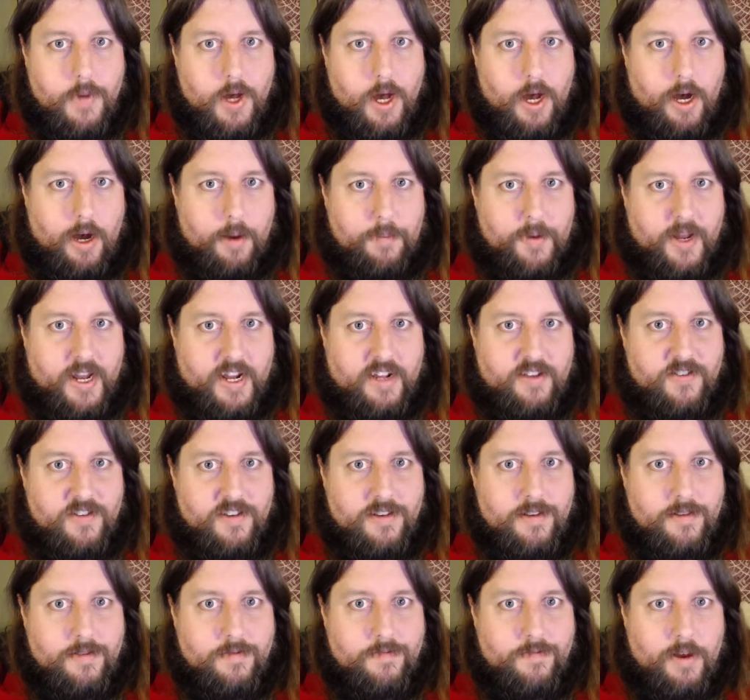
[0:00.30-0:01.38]
Up next,
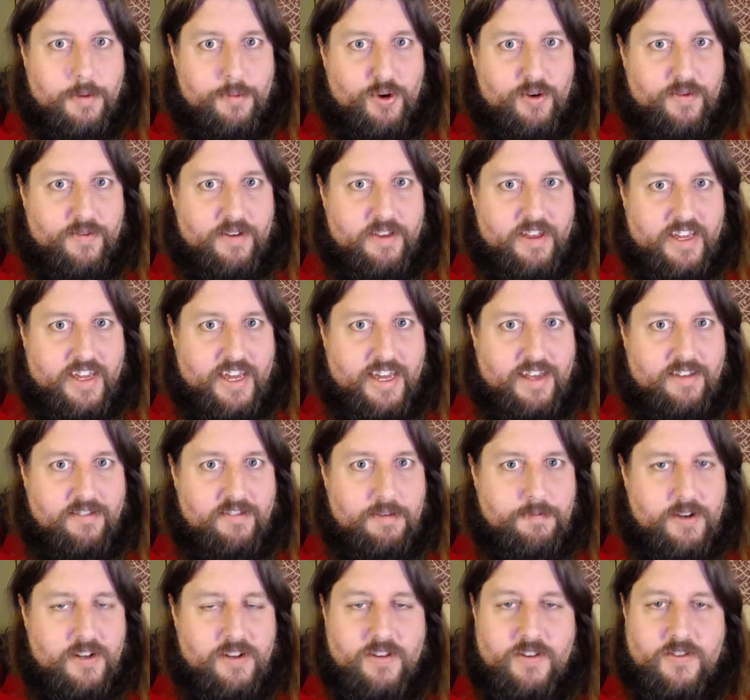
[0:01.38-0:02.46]
a movie that can't
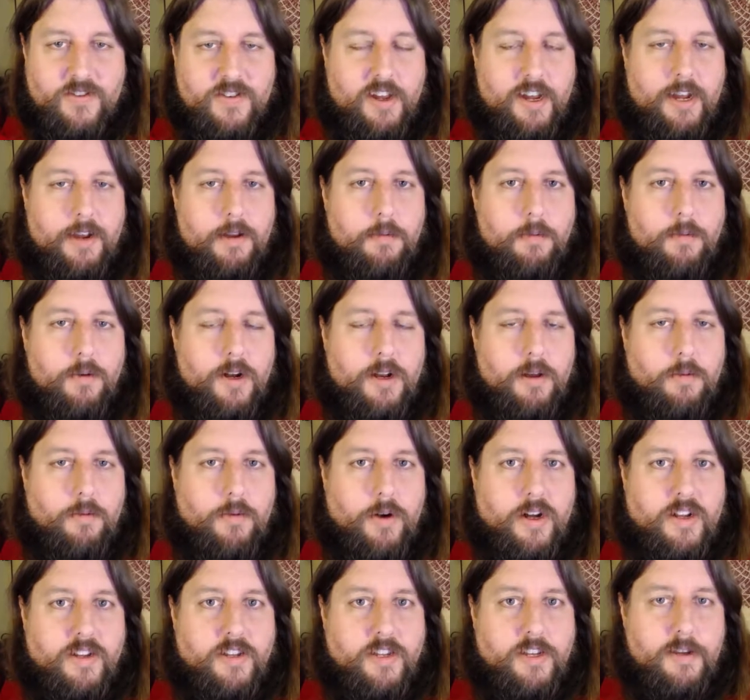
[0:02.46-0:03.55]
seem to decide what it
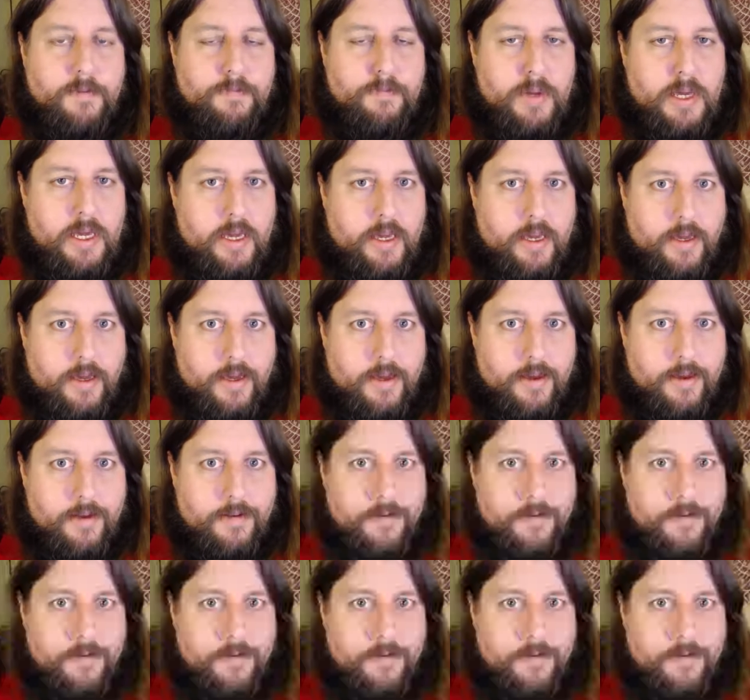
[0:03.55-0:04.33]
wants to be.